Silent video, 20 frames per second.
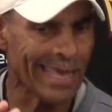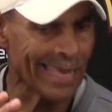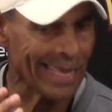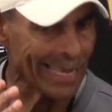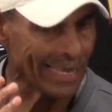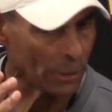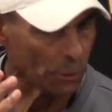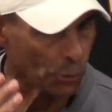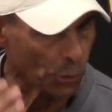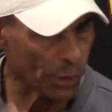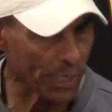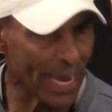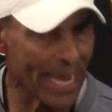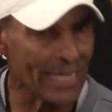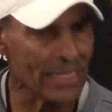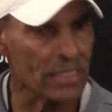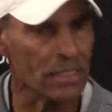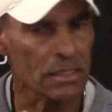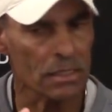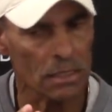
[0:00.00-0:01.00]
it
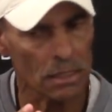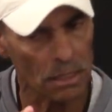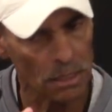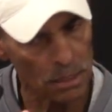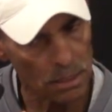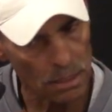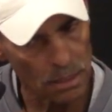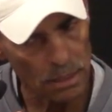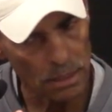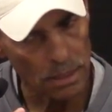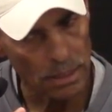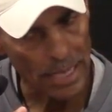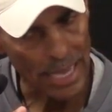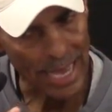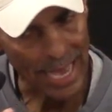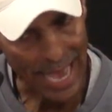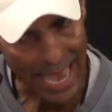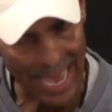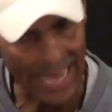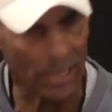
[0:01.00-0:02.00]
creates
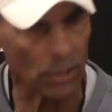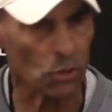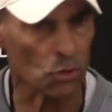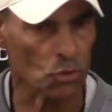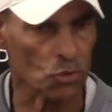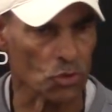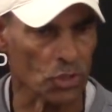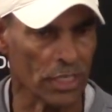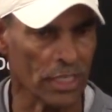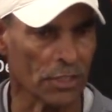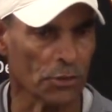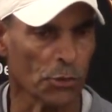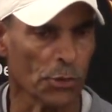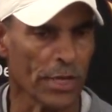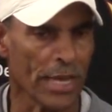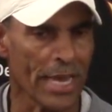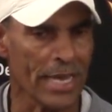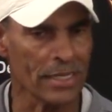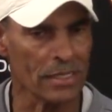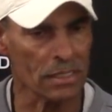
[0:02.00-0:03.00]
angles, it
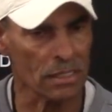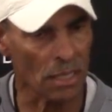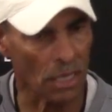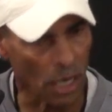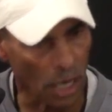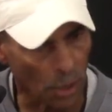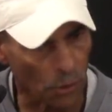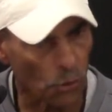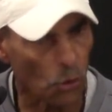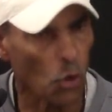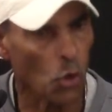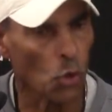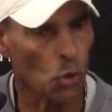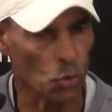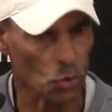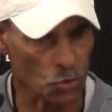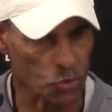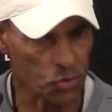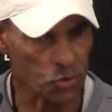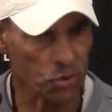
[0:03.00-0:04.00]
creates other
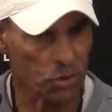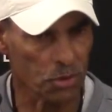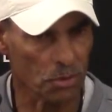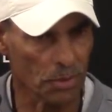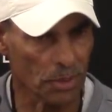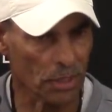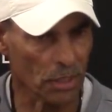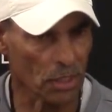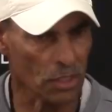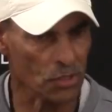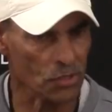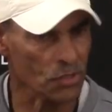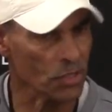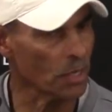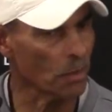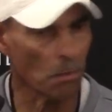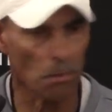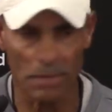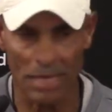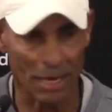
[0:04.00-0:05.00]
holes, because
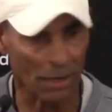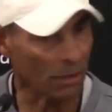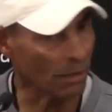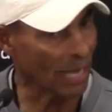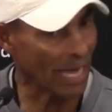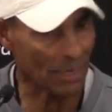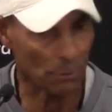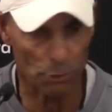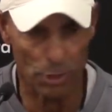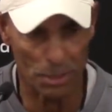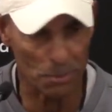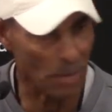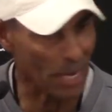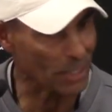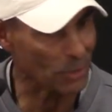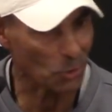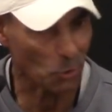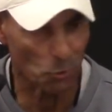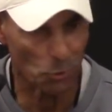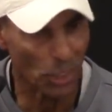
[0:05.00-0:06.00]
now a lot of running
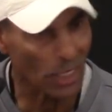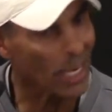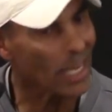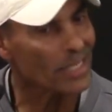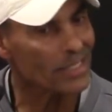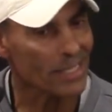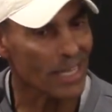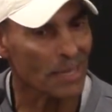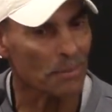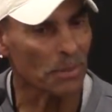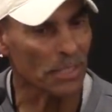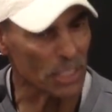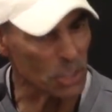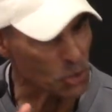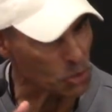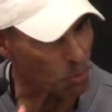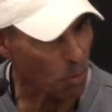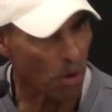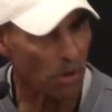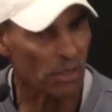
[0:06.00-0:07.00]
backs don't realize that, but he's
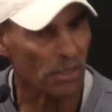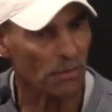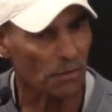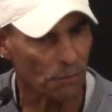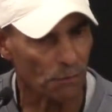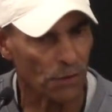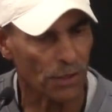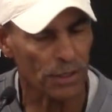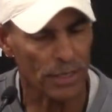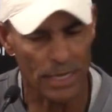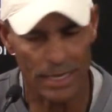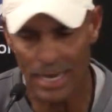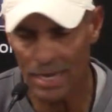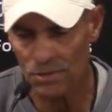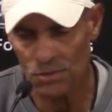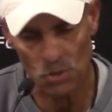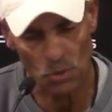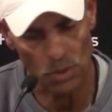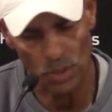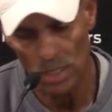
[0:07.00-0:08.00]
smart enough to figure that
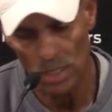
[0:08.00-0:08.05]
out. So